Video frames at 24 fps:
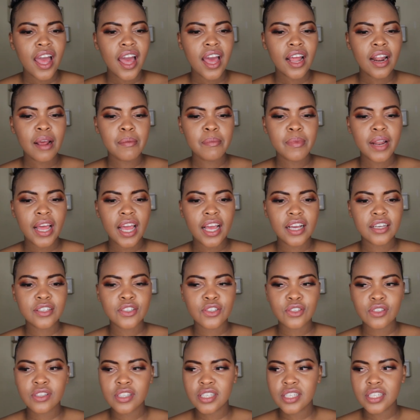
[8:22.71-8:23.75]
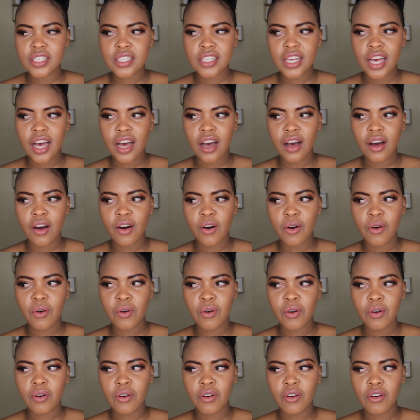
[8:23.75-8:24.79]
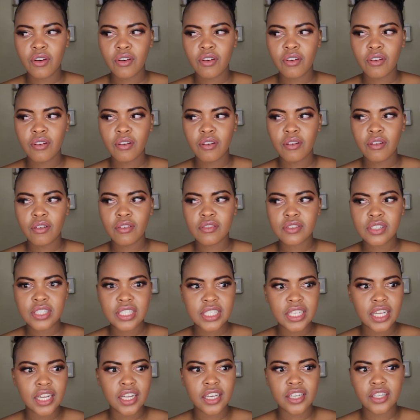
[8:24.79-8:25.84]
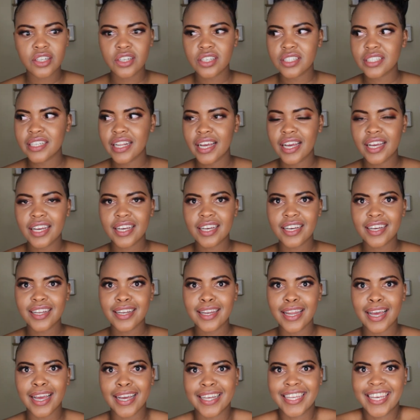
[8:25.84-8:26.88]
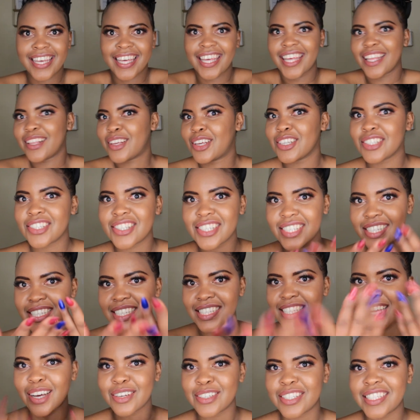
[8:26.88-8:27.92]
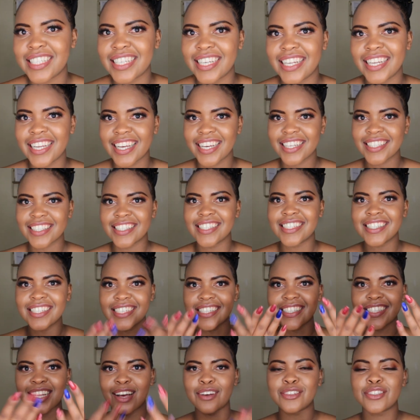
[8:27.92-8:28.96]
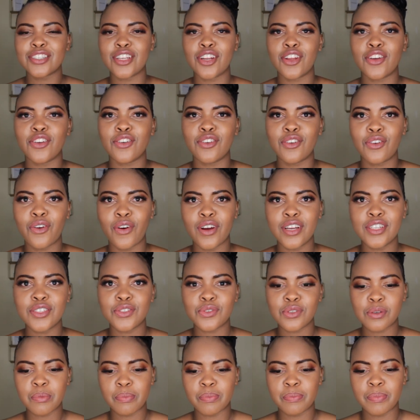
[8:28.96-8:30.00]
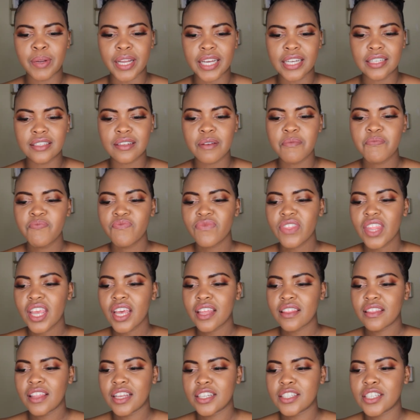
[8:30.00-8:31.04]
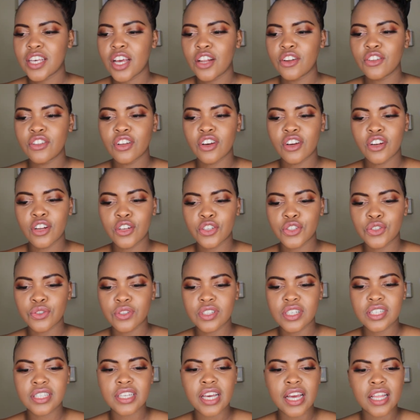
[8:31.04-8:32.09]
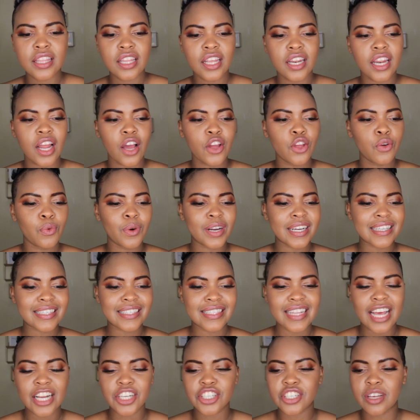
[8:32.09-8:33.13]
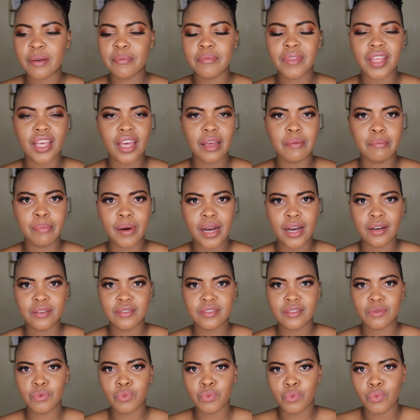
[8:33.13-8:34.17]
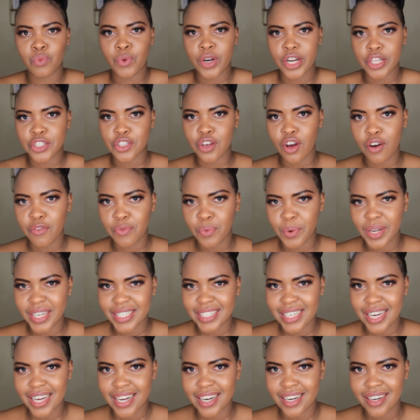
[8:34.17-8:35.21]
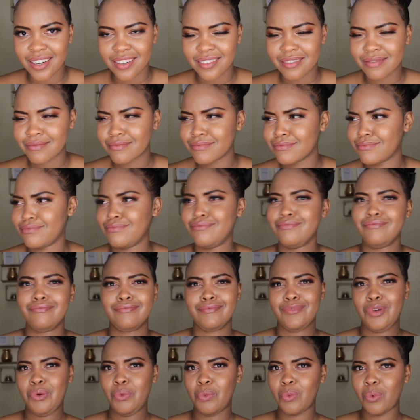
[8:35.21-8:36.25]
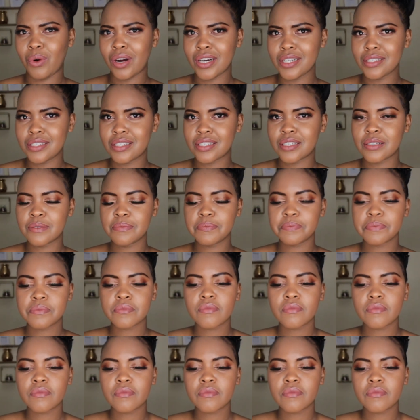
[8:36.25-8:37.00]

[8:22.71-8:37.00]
And I'm like, so this is how stealing looks like, like because this is now stealing. This is now stealing. You go into a place, they tell you they're gonna do this, and then now you want to snatch something and bounce when it's halfway done. What?